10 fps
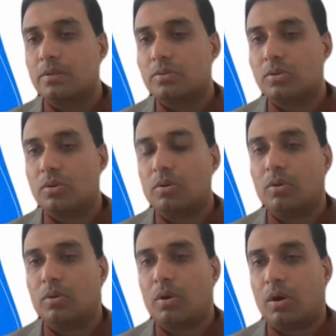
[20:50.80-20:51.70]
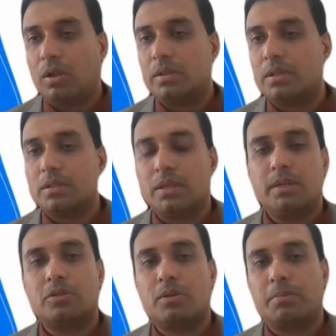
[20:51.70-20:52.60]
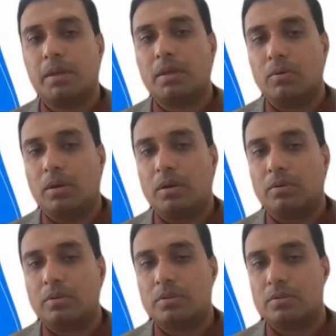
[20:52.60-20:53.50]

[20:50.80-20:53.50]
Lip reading: So all this needs to be ruled out.